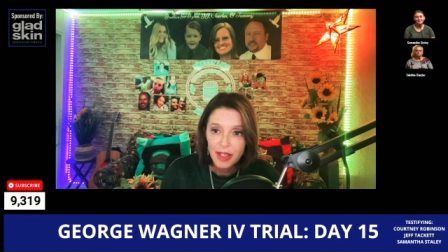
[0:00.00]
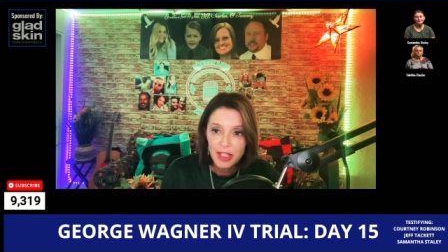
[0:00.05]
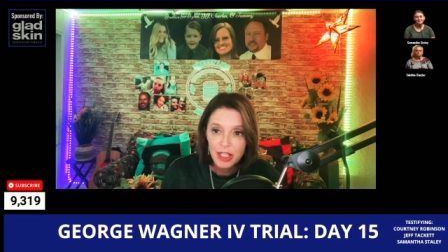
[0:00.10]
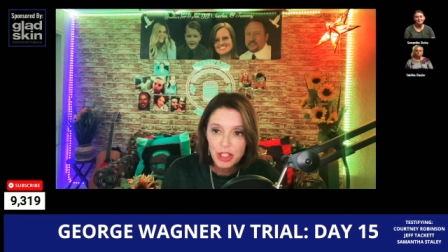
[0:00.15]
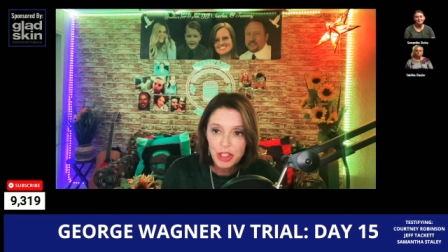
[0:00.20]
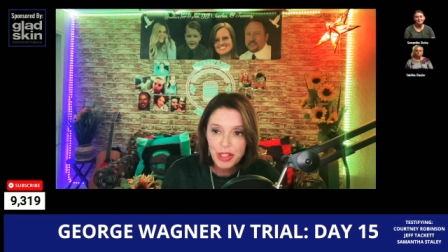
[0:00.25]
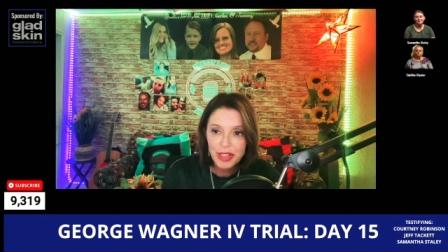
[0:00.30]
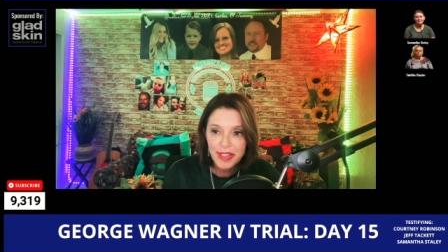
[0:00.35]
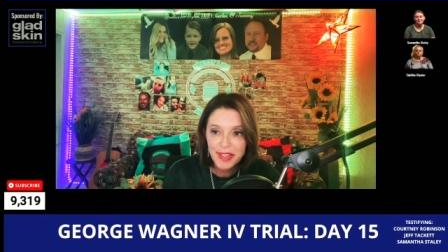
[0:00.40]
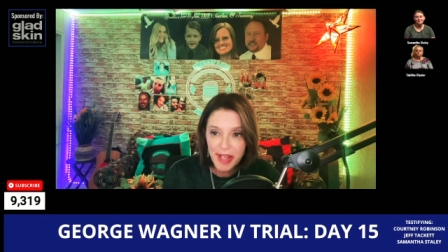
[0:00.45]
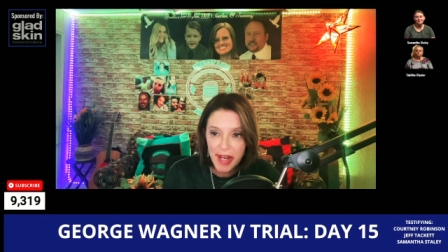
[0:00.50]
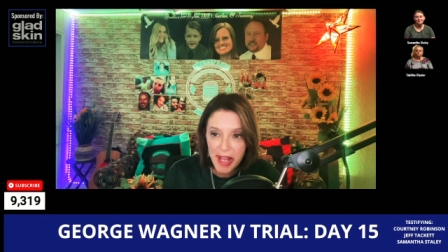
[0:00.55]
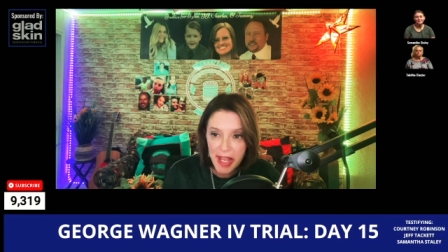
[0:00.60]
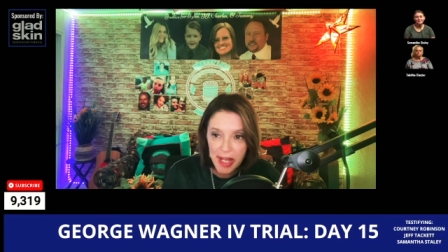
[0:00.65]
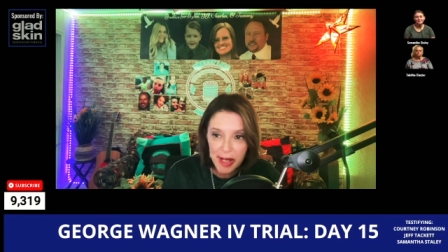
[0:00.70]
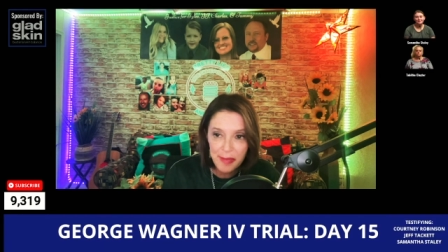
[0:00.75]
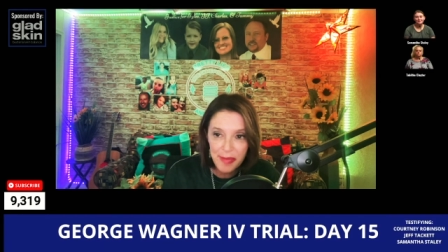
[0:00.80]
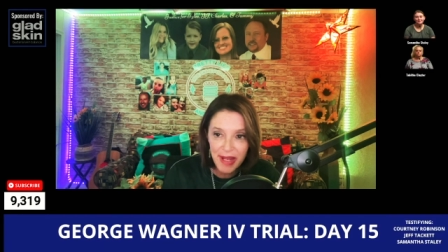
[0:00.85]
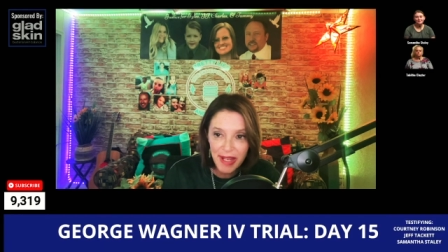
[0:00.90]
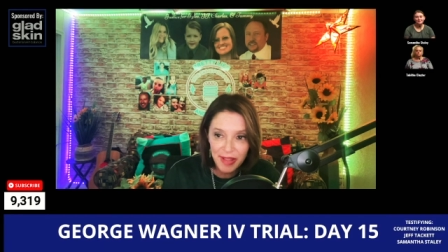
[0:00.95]
She said
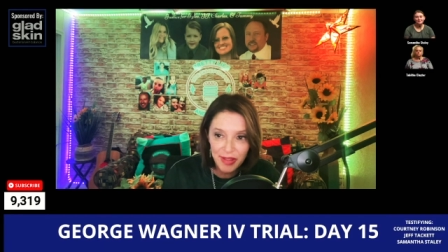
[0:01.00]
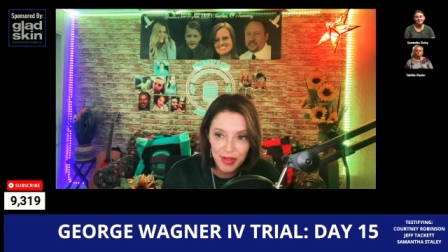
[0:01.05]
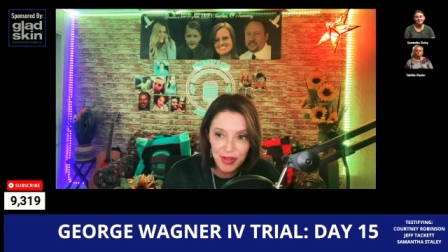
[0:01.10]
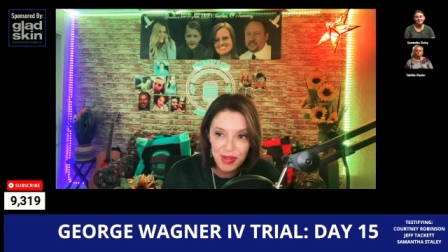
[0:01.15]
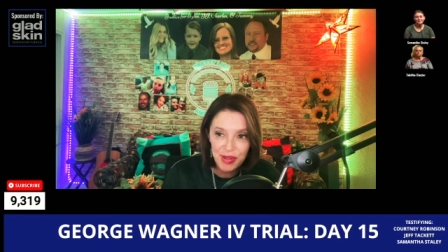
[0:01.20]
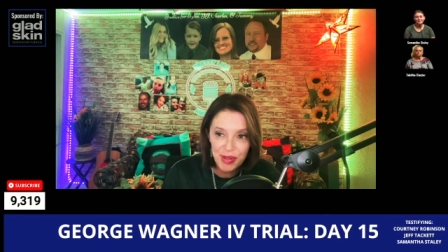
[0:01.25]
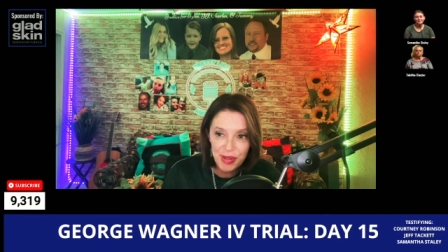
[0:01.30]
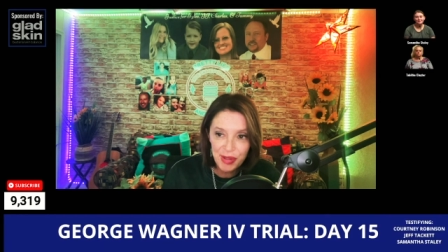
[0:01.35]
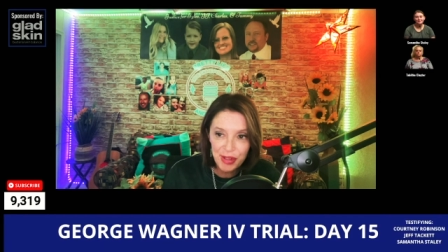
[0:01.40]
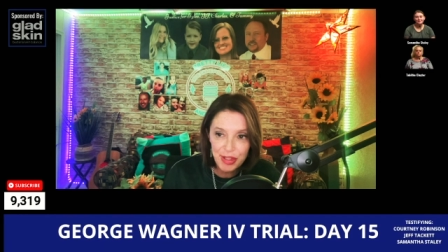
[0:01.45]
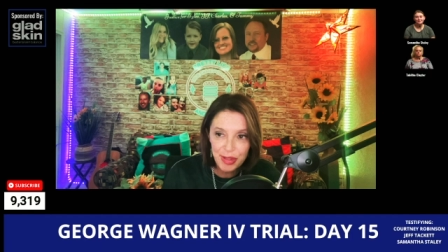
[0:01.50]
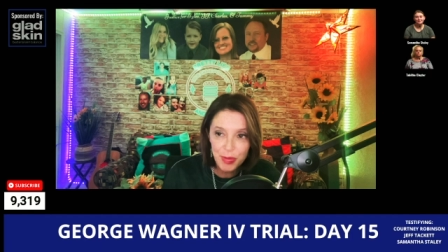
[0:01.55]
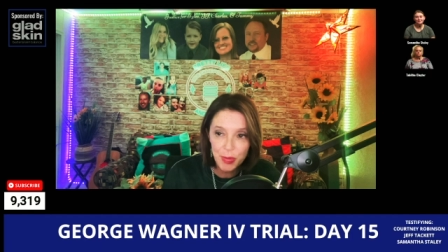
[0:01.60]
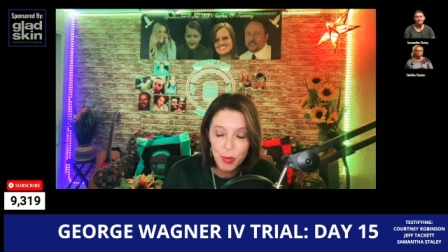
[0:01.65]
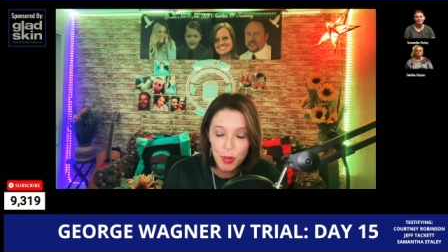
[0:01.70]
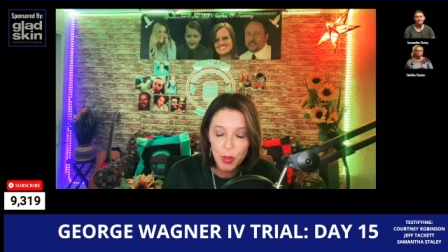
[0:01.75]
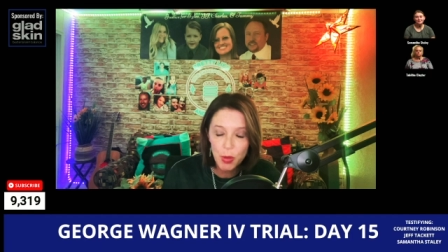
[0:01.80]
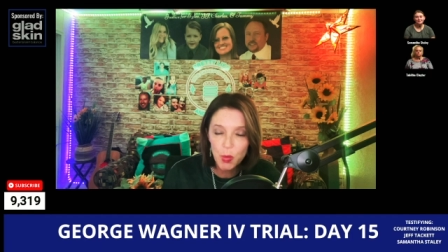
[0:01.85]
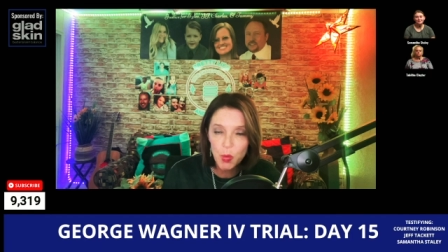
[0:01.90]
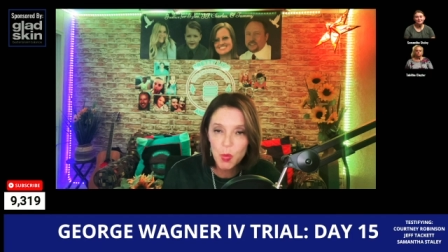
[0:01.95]
Hannah May and little Chris
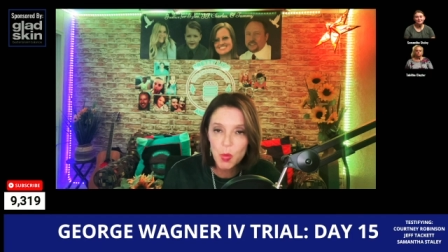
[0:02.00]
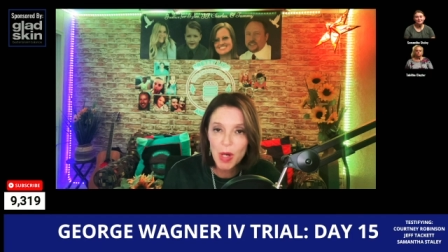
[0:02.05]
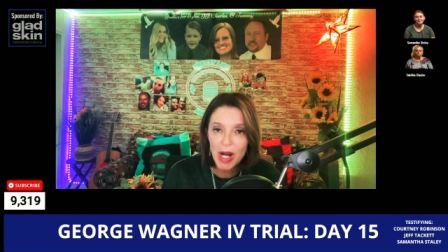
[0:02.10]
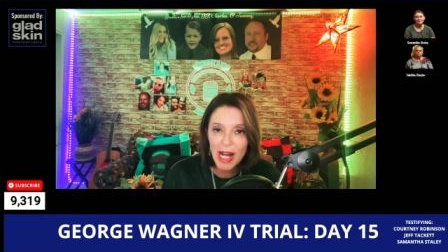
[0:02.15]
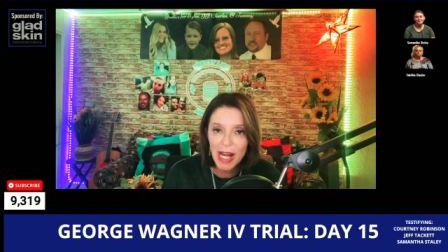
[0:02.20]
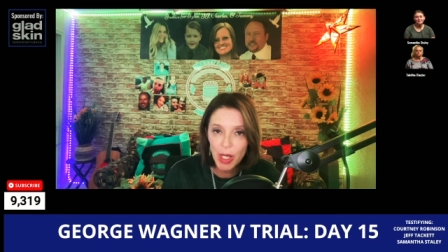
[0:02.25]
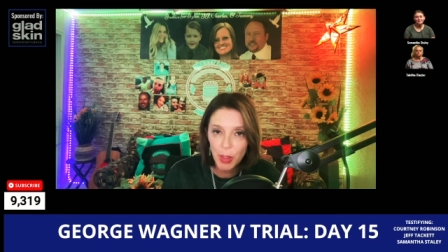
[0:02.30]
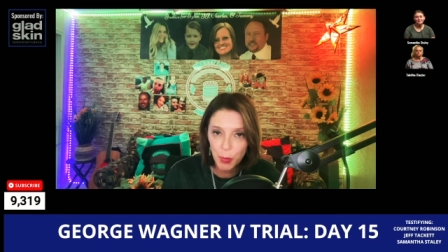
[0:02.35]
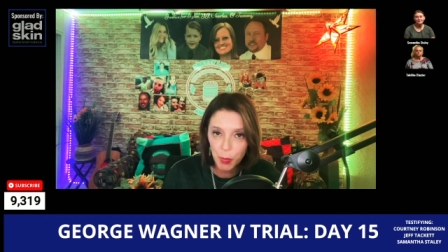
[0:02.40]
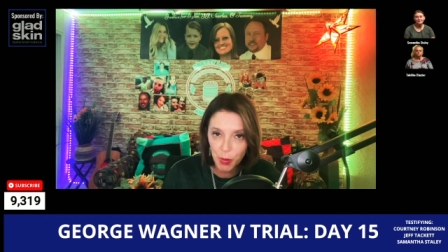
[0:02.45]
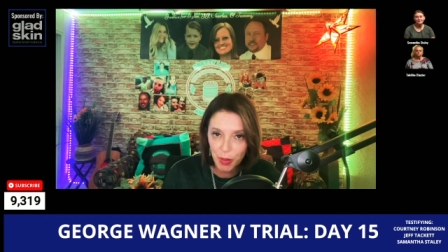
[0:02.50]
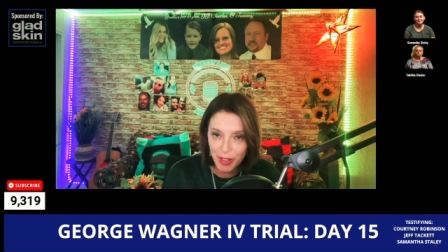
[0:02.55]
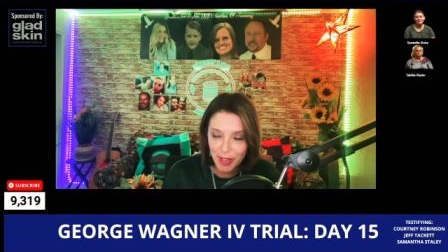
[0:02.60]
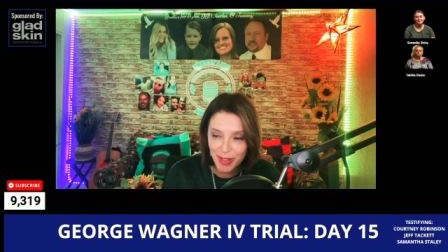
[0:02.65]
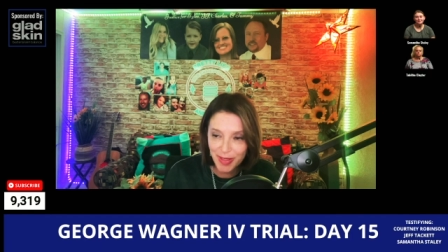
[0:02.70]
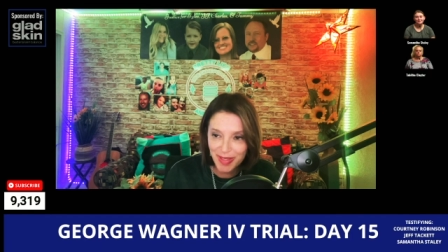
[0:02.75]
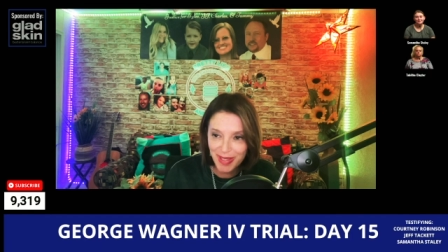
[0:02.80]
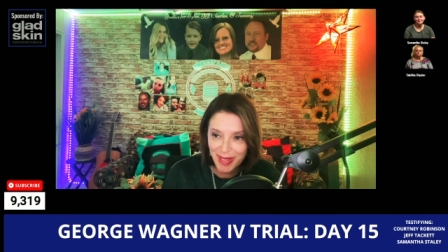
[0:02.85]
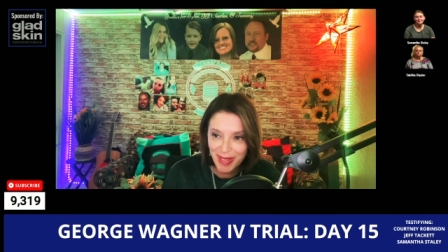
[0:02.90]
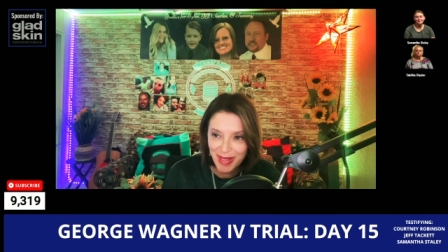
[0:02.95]
were wild
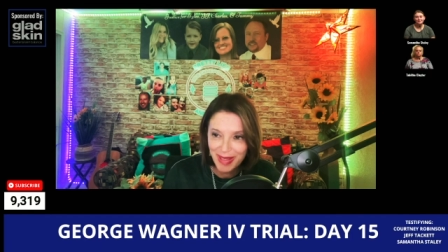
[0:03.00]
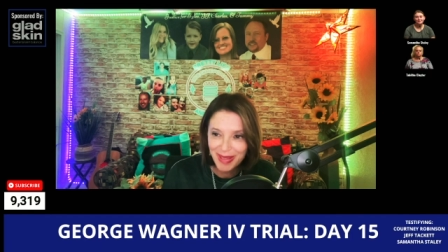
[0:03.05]
ones